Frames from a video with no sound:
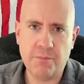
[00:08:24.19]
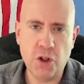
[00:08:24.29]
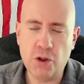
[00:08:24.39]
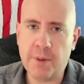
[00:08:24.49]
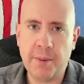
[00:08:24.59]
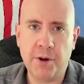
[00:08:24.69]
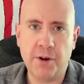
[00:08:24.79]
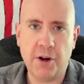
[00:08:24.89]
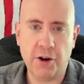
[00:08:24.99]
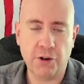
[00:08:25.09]

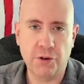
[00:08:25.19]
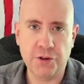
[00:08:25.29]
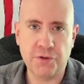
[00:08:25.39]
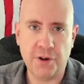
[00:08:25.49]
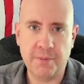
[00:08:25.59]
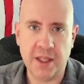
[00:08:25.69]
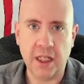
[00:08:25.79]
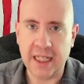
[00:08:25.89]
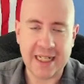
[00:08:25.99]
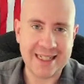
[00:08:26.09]
newspaper articles from the
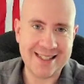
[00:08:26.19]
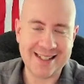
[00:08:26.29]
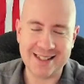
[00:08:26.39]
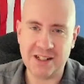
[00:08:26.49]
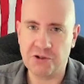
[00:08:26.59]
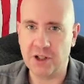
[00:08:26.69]
late 1960s,